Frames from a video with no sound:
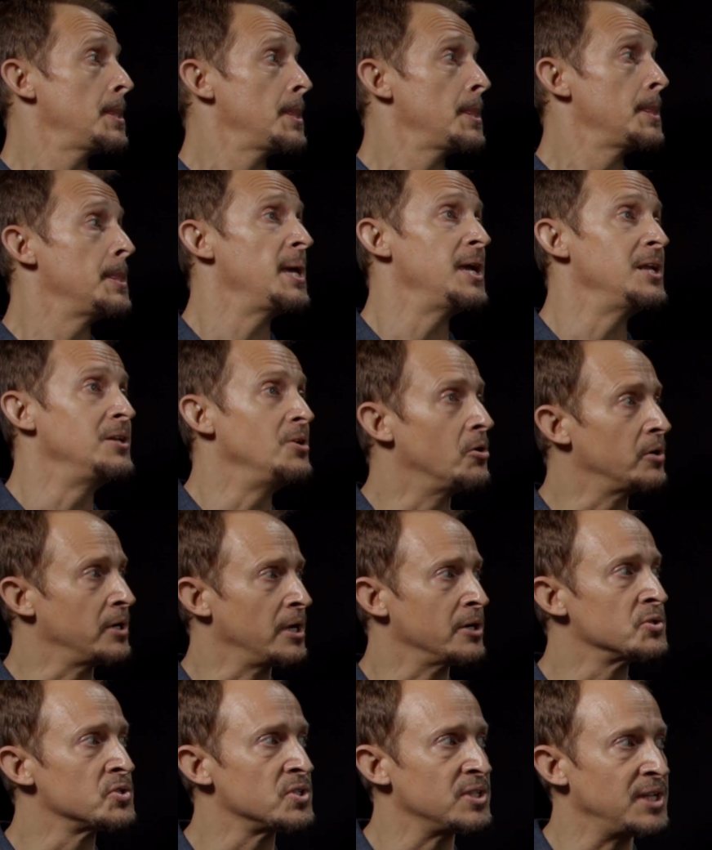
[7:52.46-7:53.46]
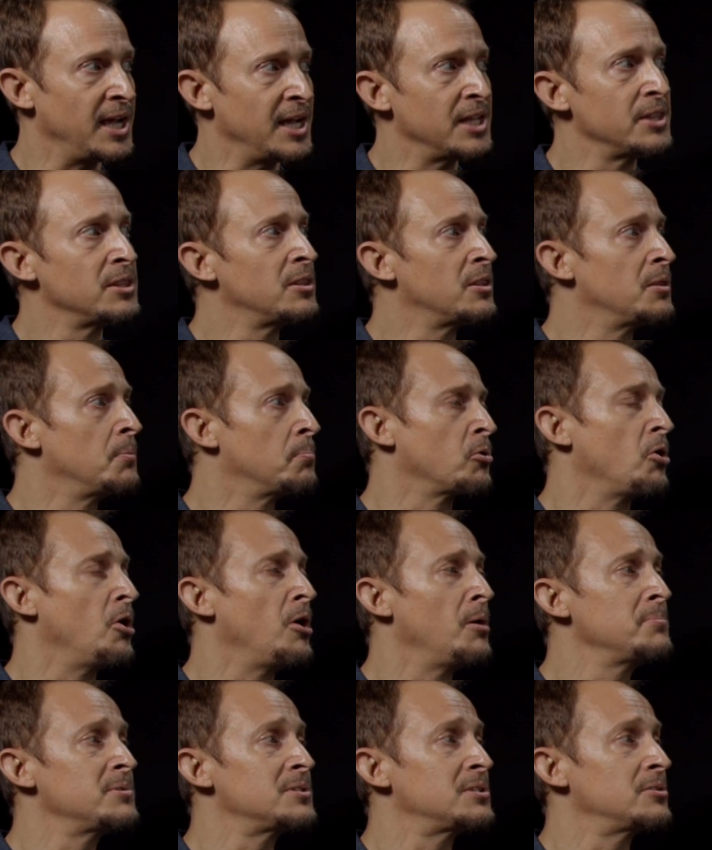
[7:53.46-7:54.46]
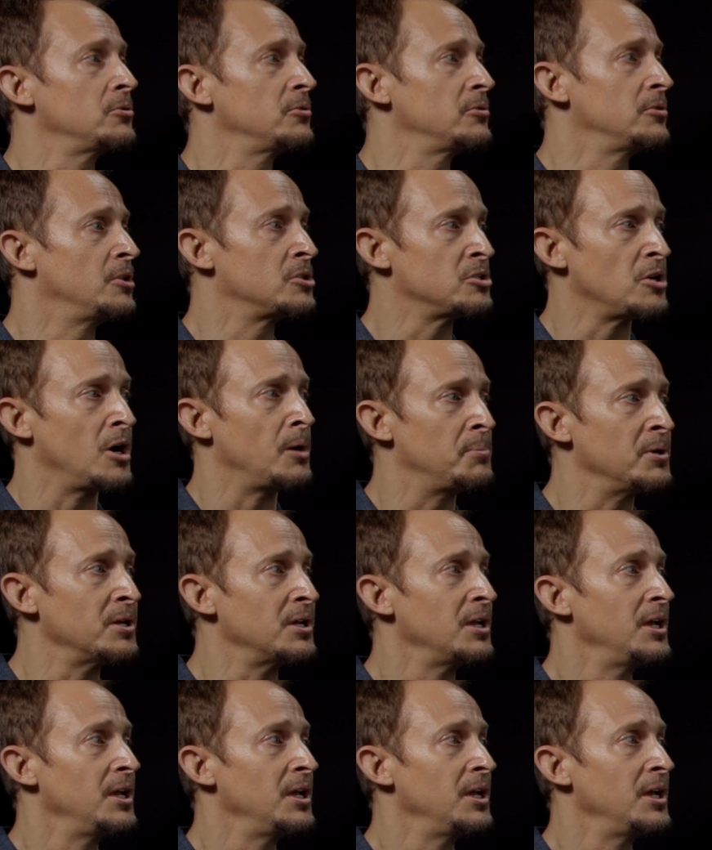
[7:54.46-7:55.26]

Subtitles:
they don't understand the prompt, the topic,